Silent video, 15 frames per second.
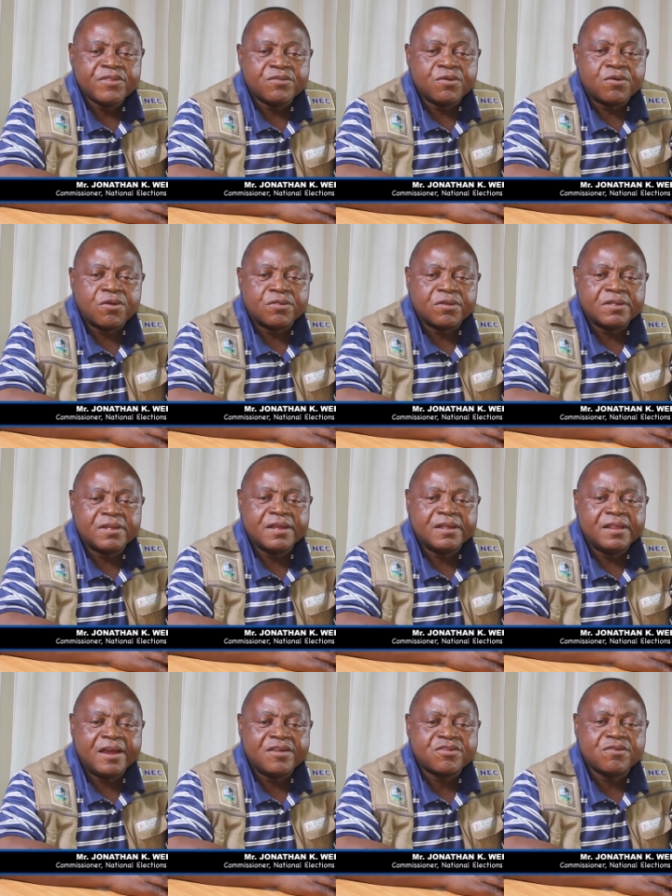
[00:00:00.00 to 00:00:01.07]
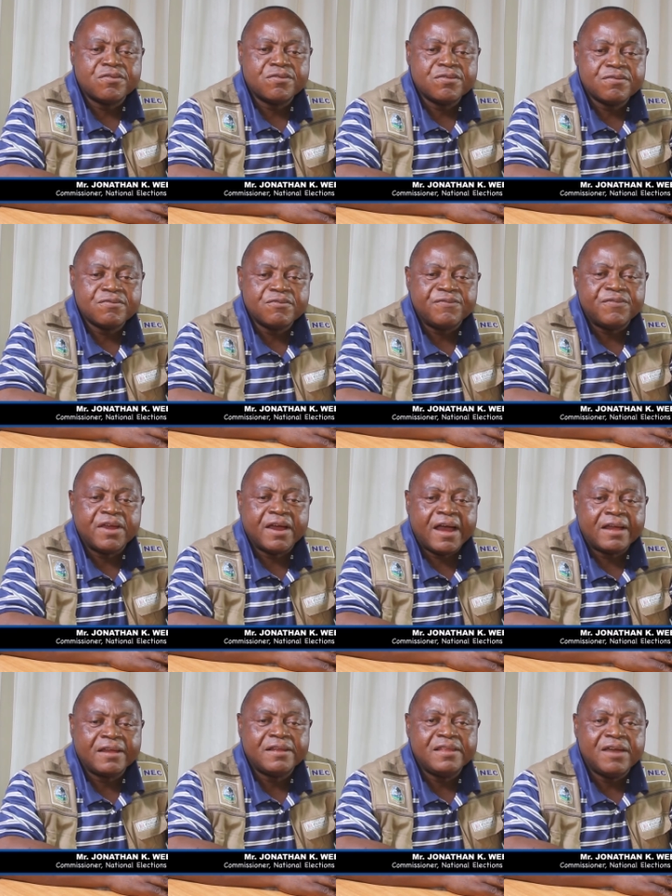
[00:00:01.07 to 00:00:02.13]
to conduct the elections with the
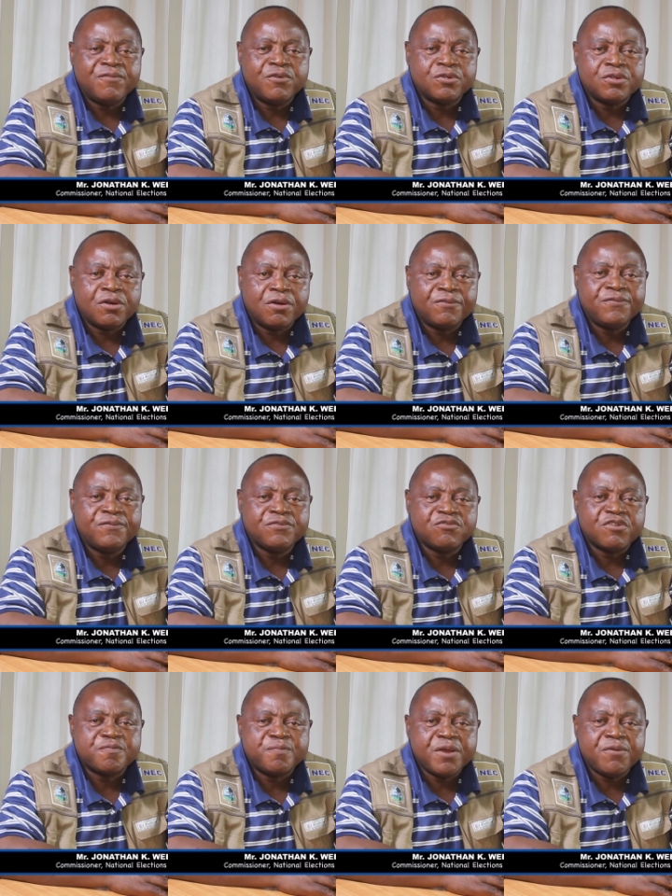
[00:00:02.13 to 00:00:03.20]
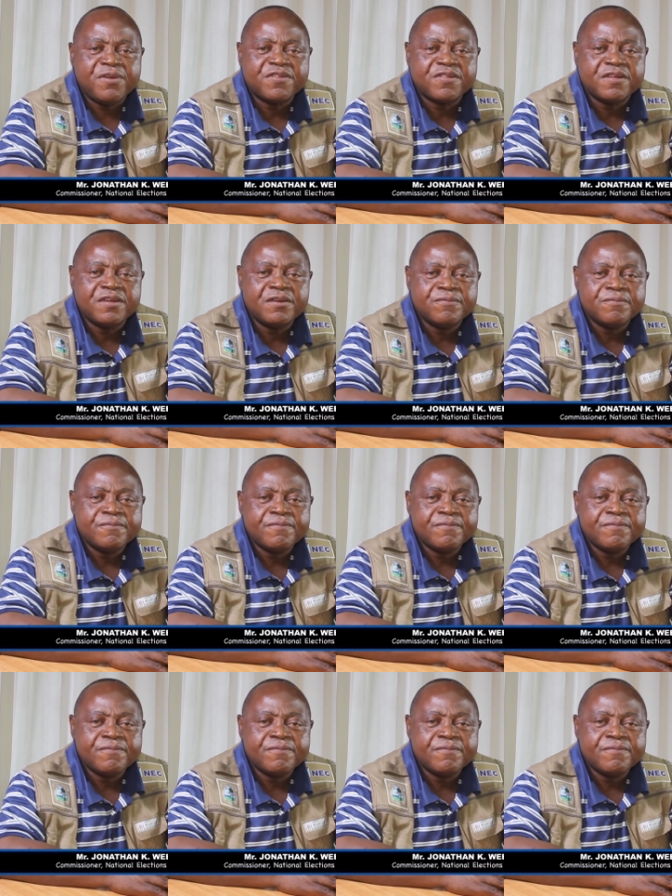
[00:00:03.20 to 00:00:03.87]
highest level of transparency